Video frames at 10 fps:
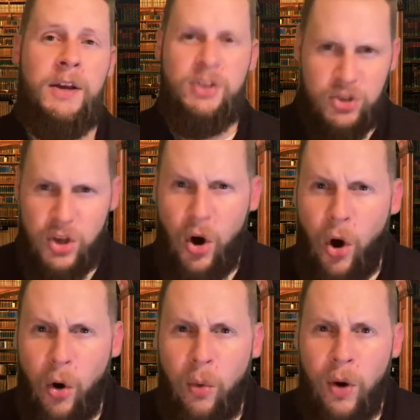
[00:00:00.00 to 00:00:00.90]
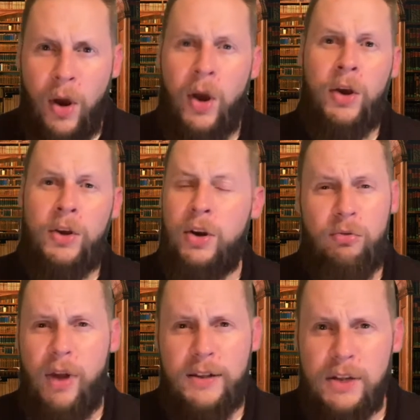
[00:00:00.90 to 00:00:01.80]
She said, oh,
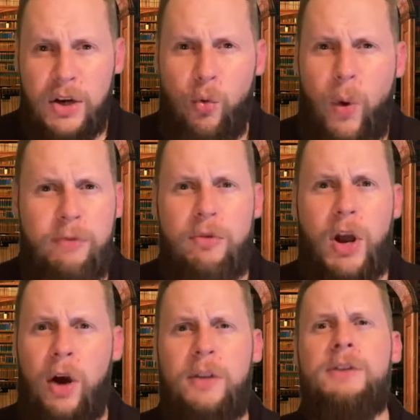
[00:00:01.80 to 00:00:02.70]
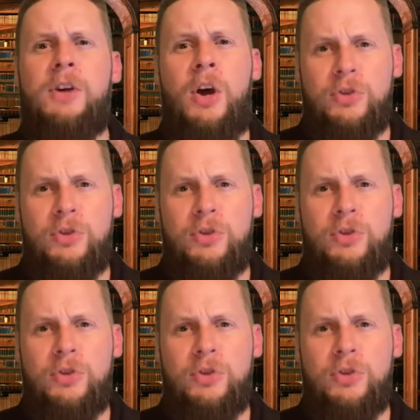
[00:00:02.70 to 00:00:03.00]
Riyadh's going to win regardless,